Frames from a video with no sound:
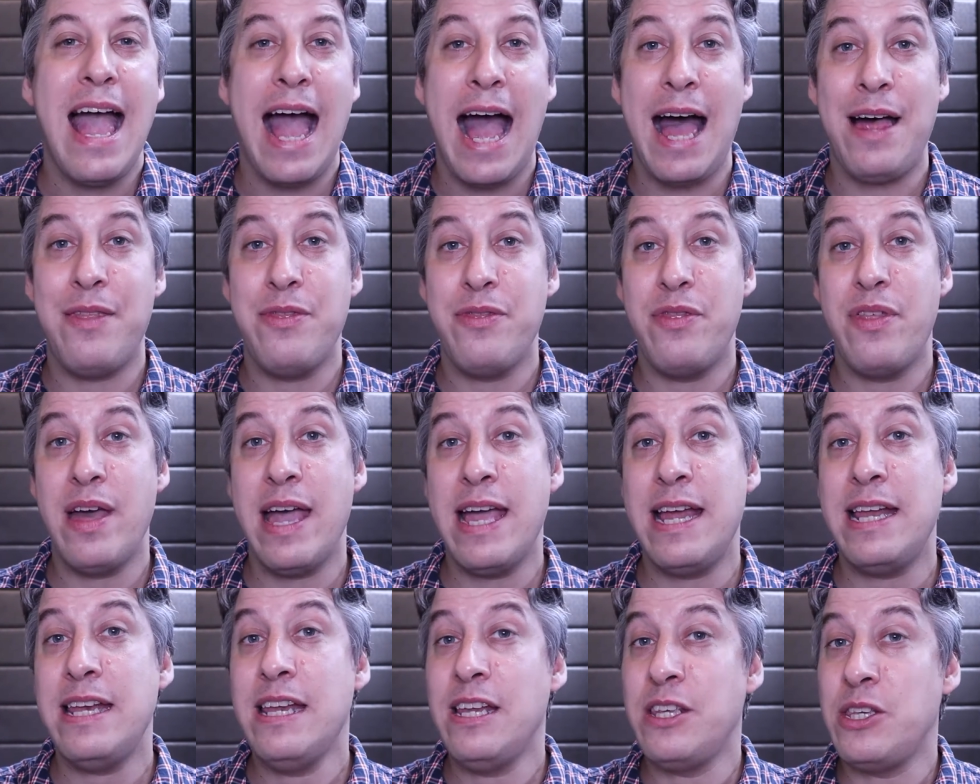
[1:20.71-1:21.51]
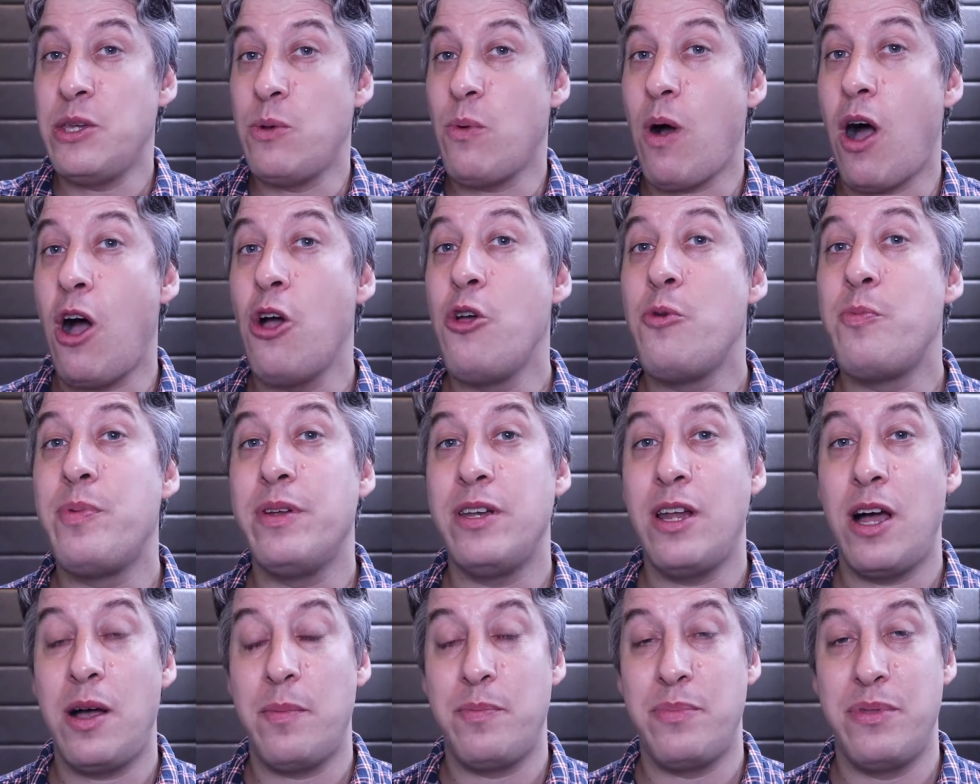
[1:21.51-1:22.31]
And then you
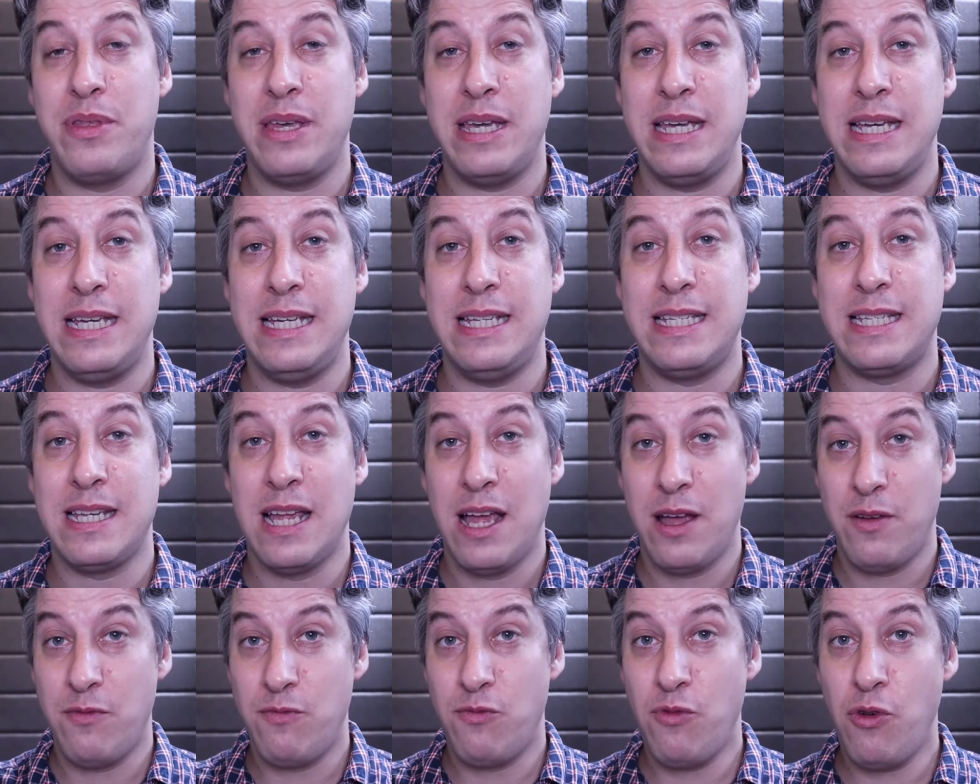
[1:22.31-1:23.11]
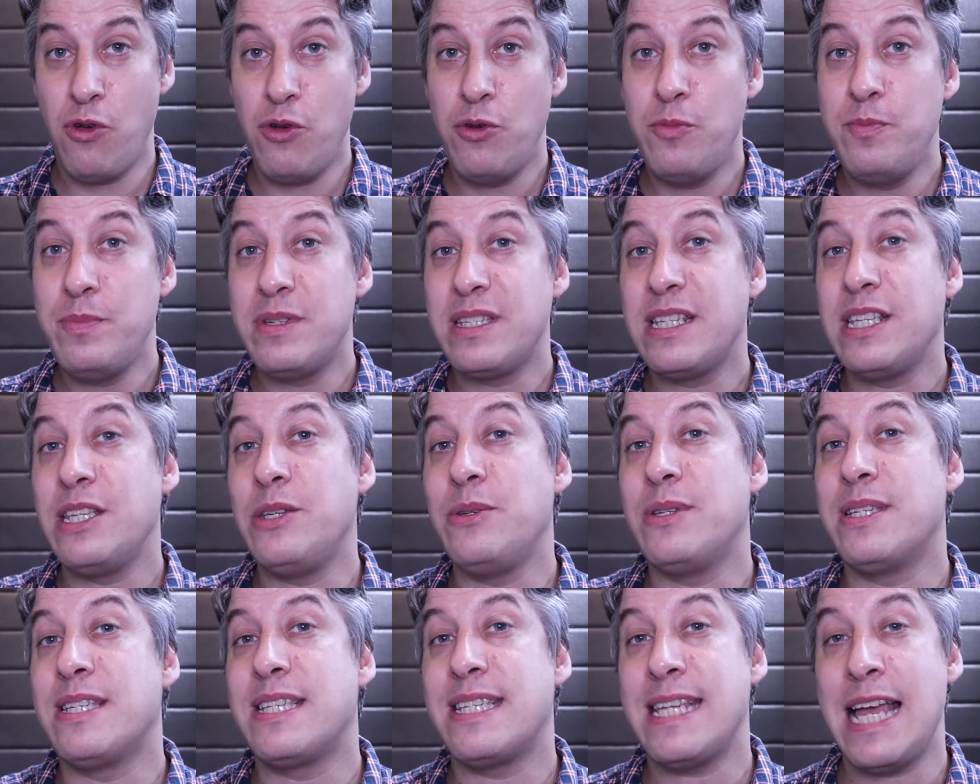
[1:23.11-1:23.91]
open up these rooms,
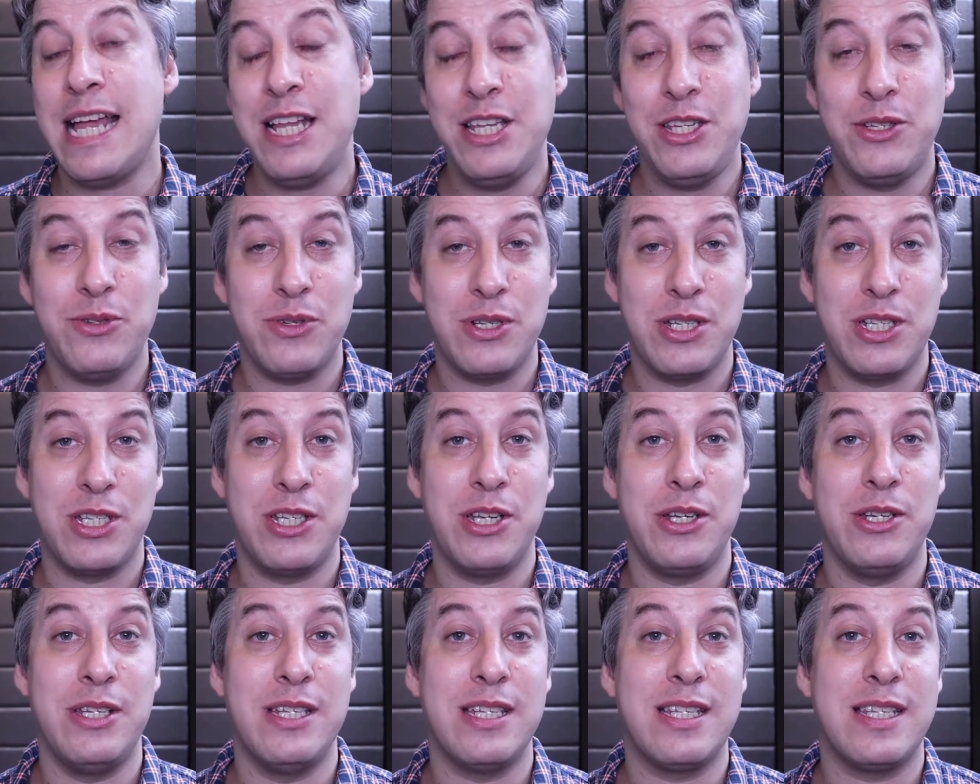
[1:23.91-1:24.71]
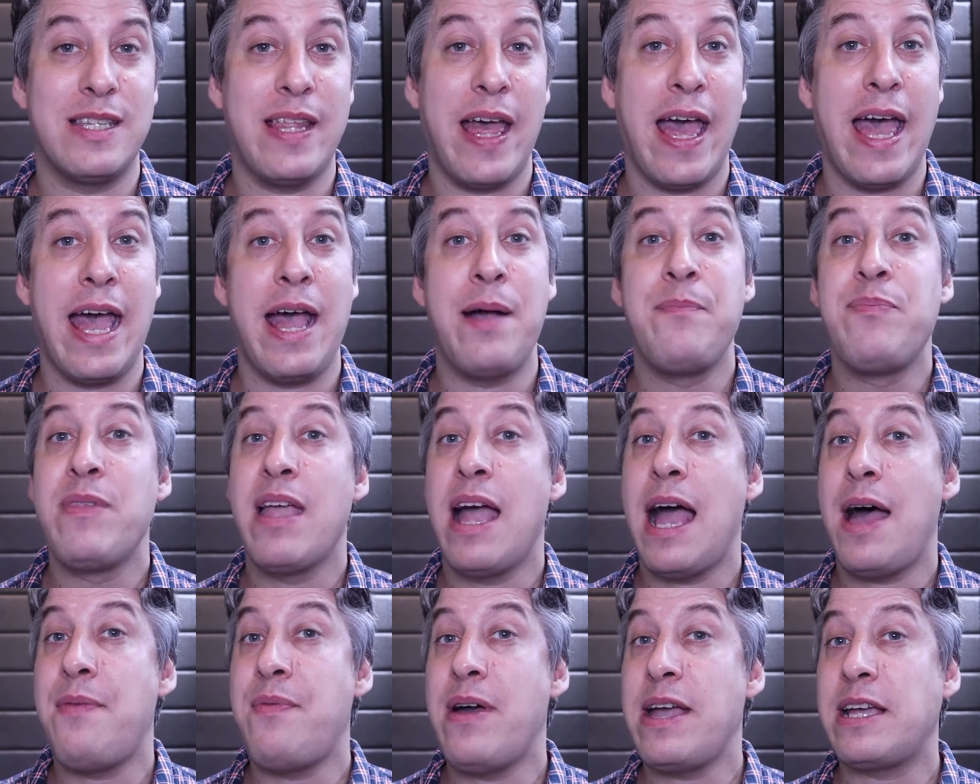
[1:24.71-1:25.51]
you send your students there
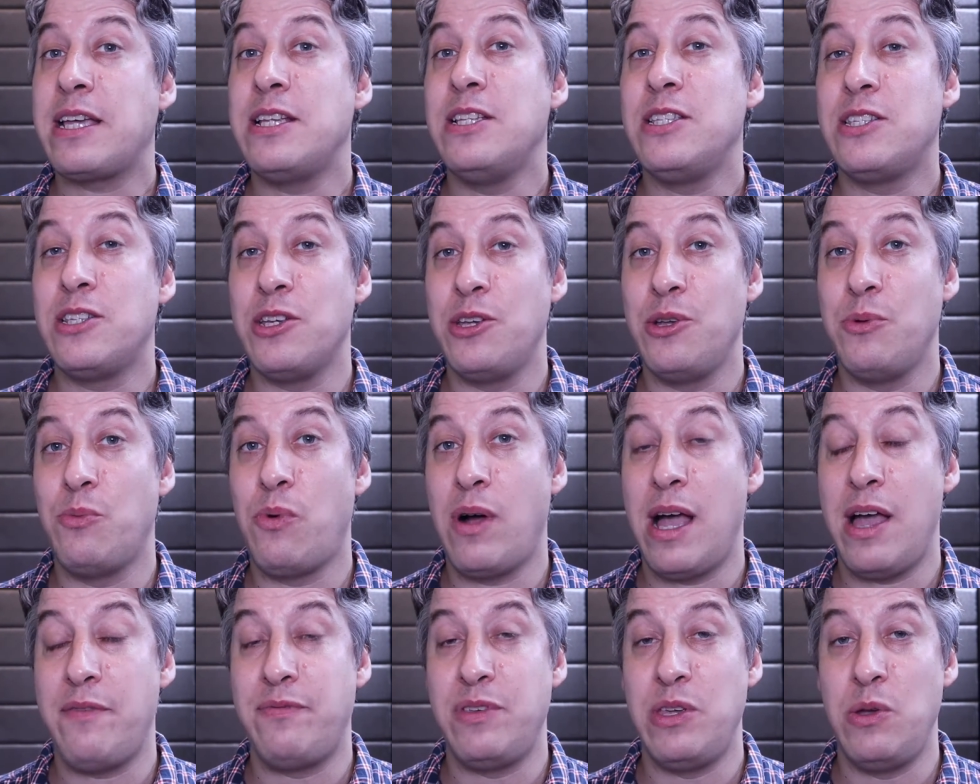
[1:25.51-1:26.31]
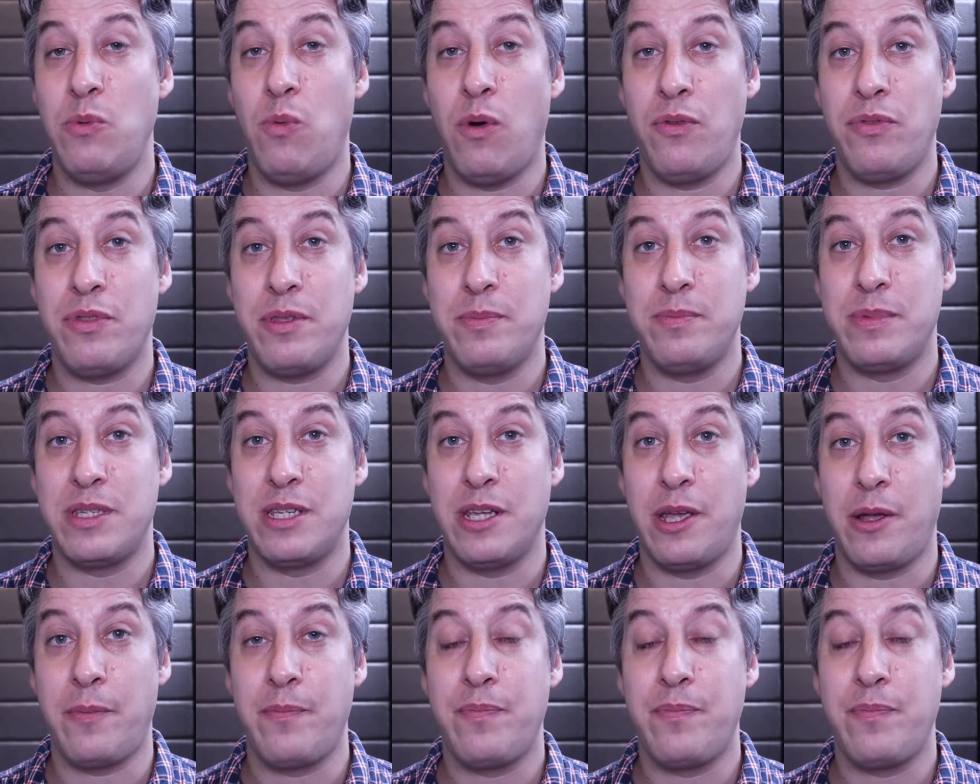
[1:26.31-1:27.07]
and they can do whatever you want them to.